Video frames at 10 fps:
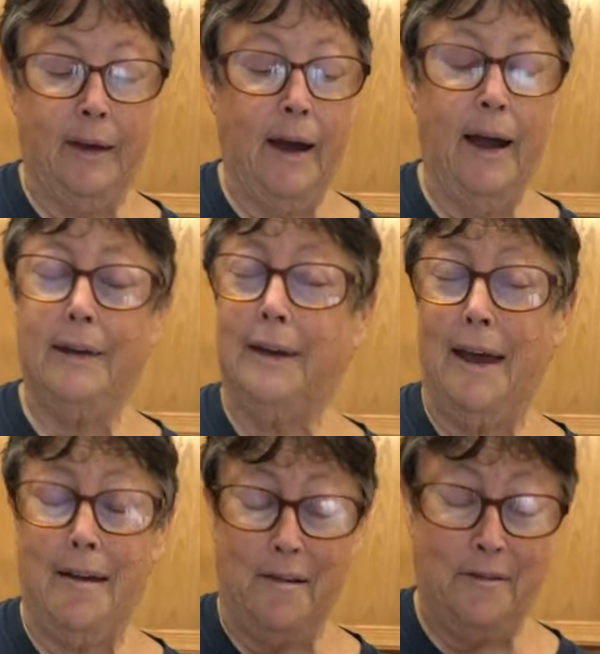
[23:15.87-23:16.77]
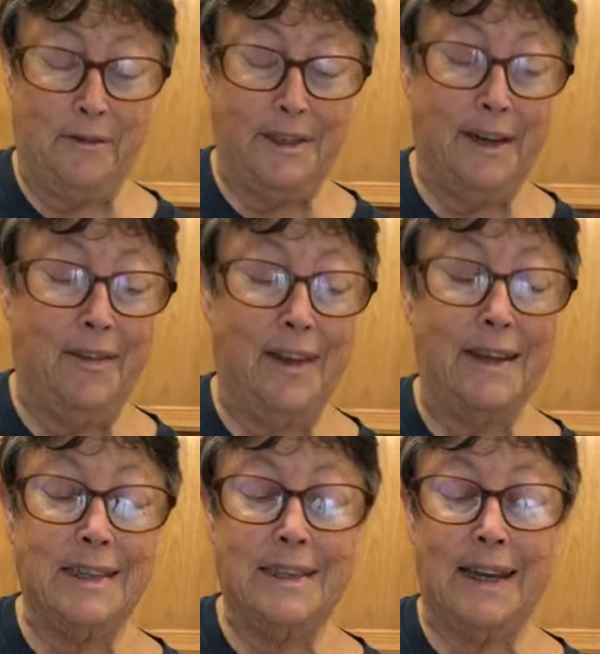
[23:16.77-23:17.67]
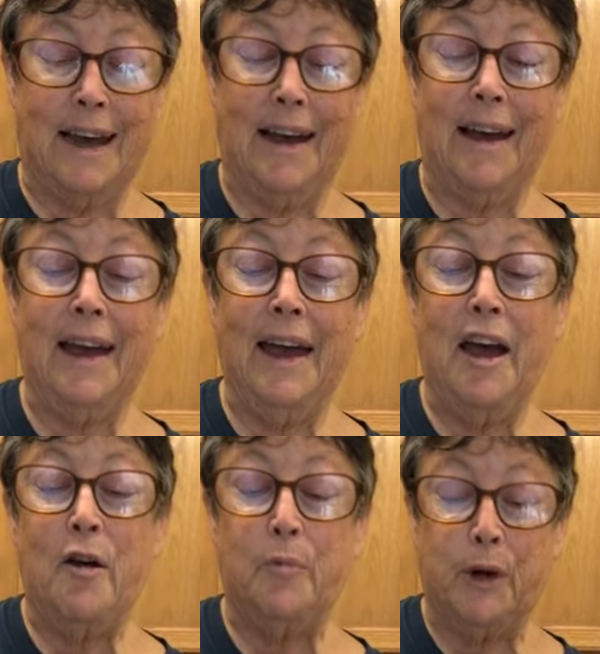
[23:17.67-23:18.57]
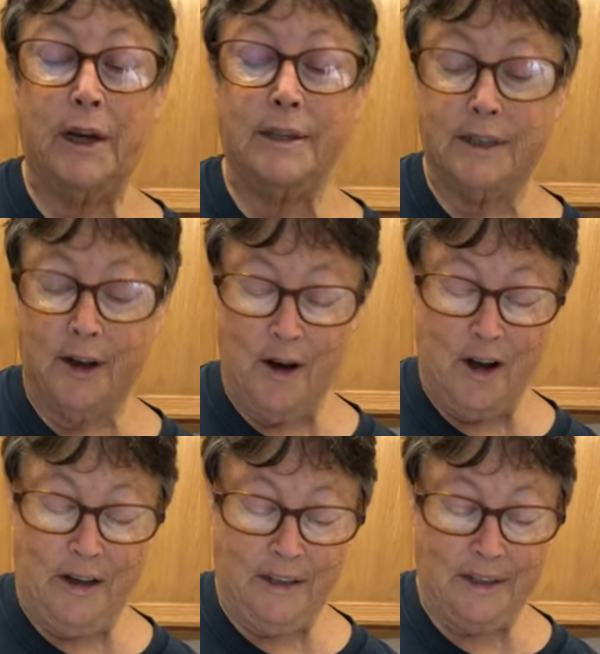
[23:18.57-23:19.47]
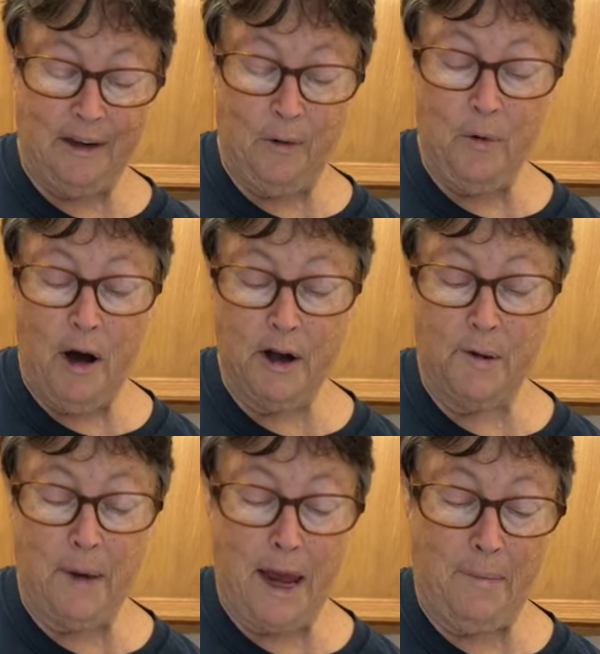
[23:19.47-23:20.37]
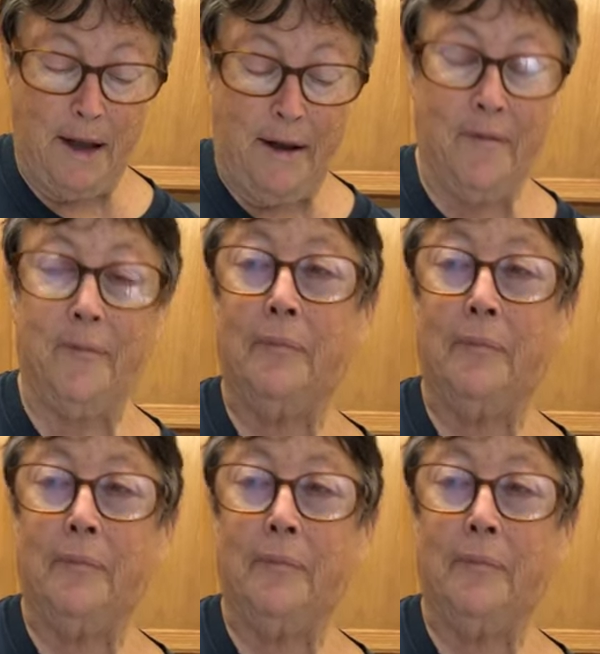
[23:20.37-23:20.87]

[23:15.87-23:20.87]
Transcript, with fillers: I loved. This uh, book is called Water Baby,